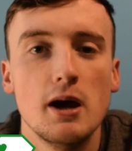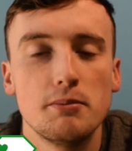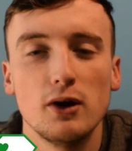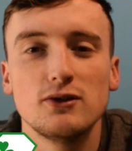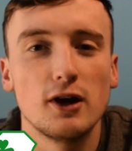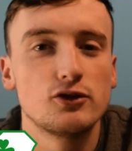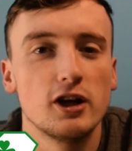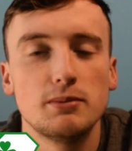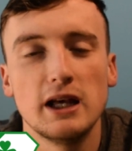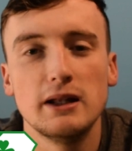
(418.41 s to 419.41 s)
Both sides tried
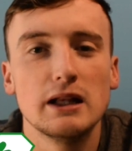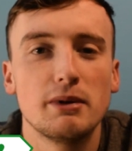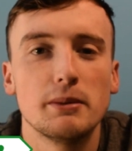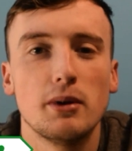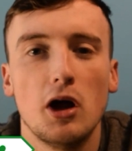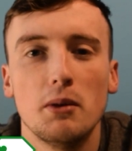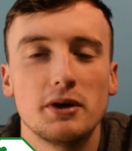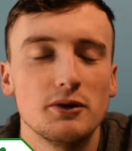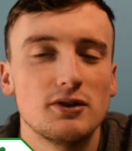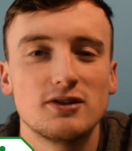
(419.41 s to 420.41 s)
to play a little bit of ball, but
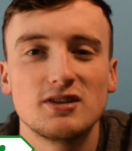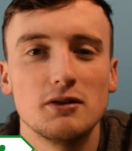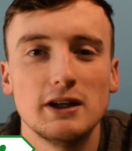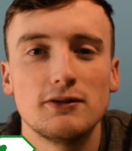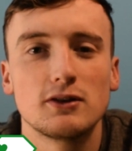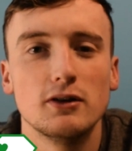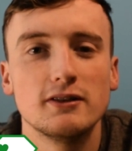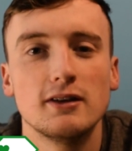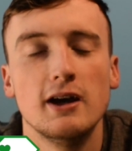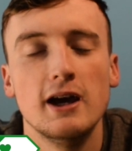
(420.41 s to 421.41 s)
it was just so difficult.